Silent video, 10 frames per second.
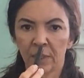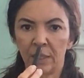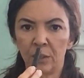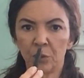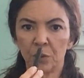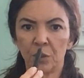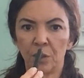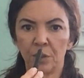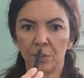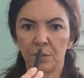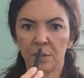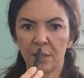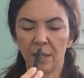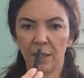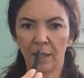In through the nose,
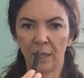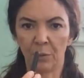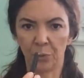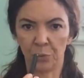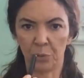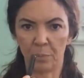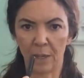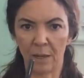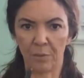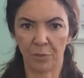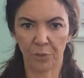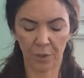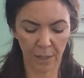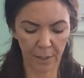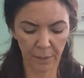out through the mouth.
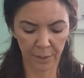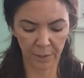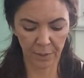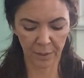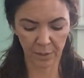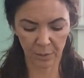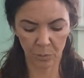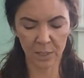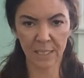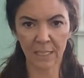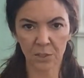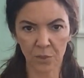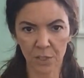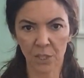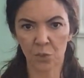Once that
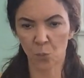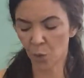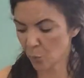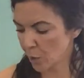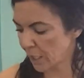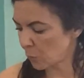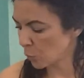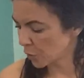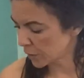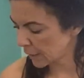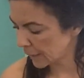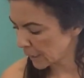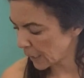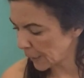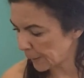starts to get working,
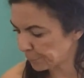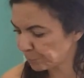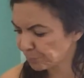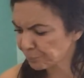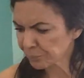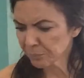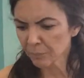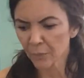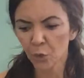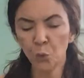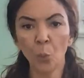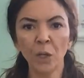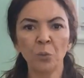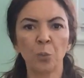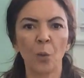you
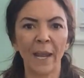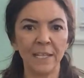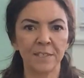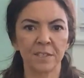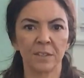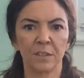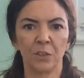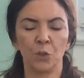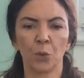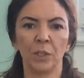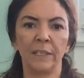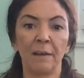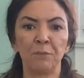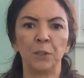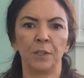want to rate your
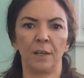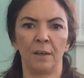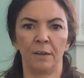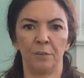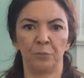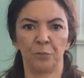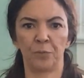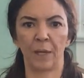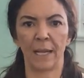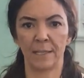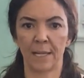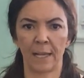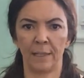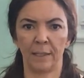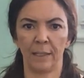level of
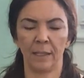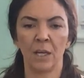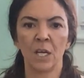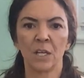anxiety